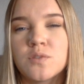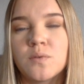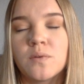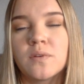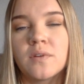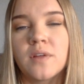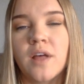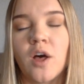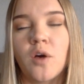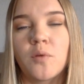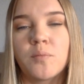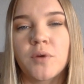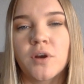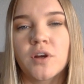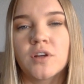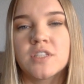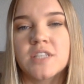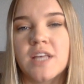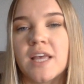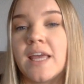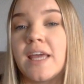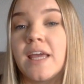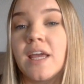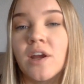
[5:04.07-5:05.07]
will help her
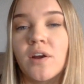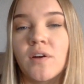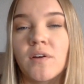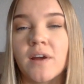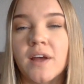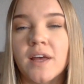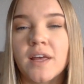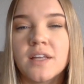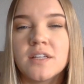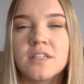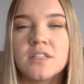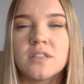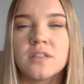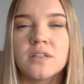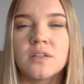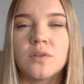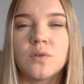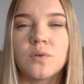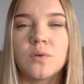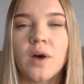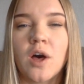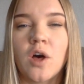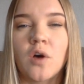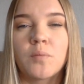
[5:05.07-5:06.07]
to hear it,
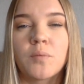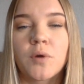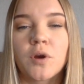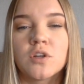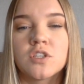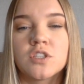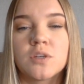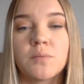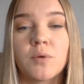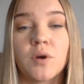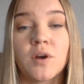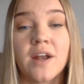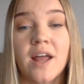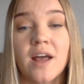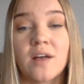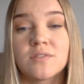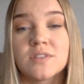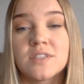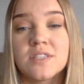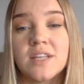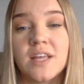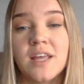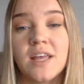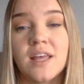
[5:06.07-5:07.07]
to help her to
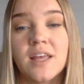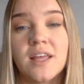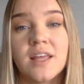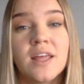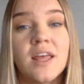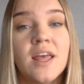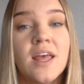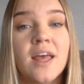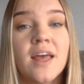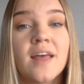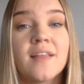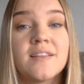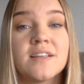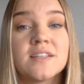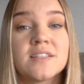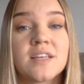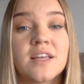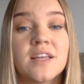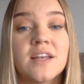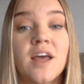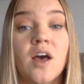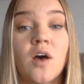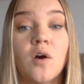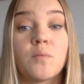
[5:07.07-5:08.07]
pronounce it. And this
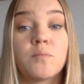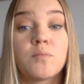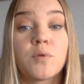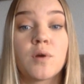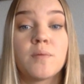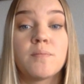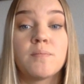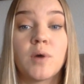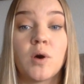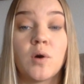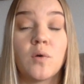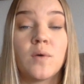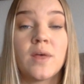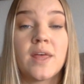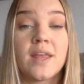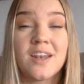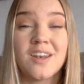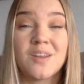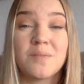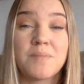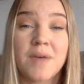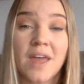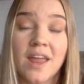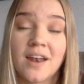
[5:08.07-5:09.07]
can help promote
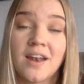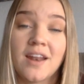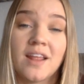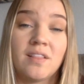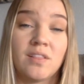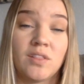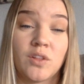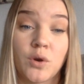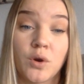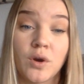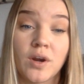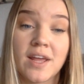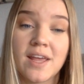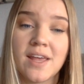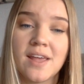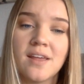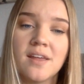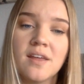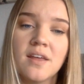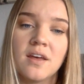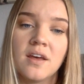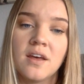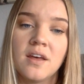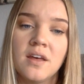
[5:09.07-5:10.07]
independent learning.
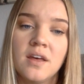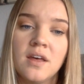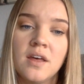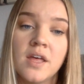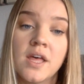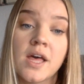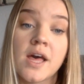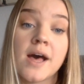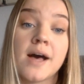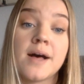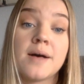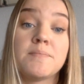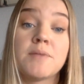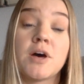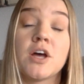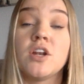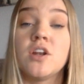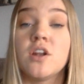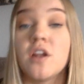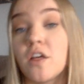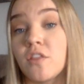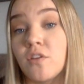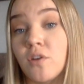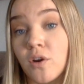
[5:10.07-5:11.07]

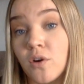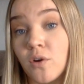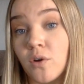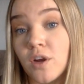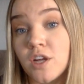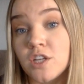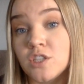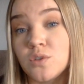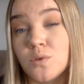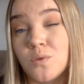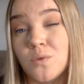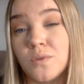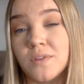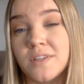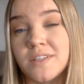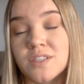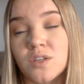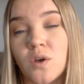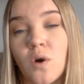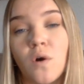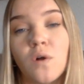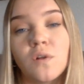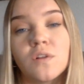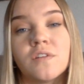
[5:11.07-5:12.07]
Another great tool is
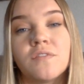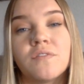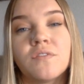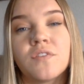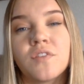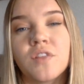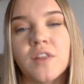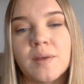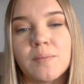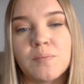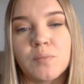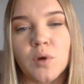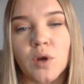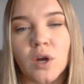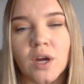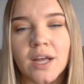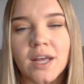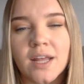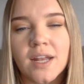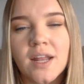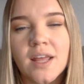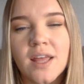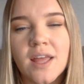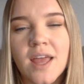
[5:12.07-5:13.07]
called
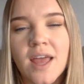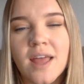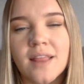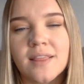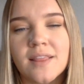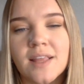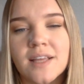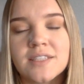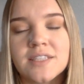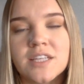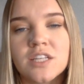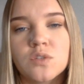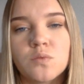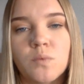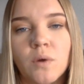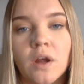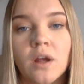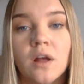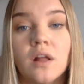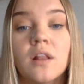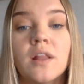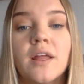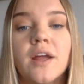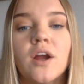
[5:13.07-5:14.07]
Flipgrid. And this is where
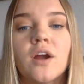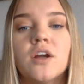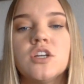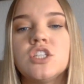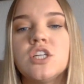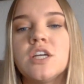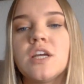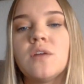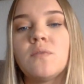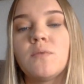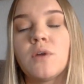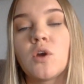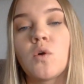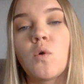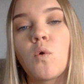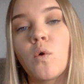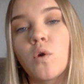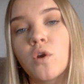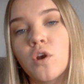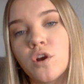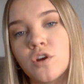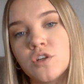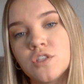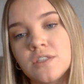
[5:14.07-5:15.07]
Claire, she can
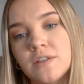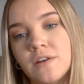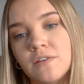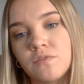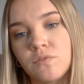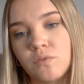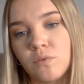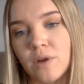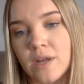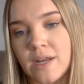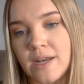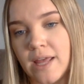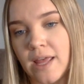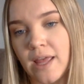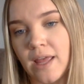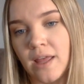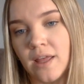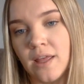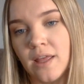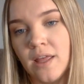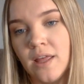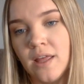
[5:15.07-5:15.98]
record herself reading.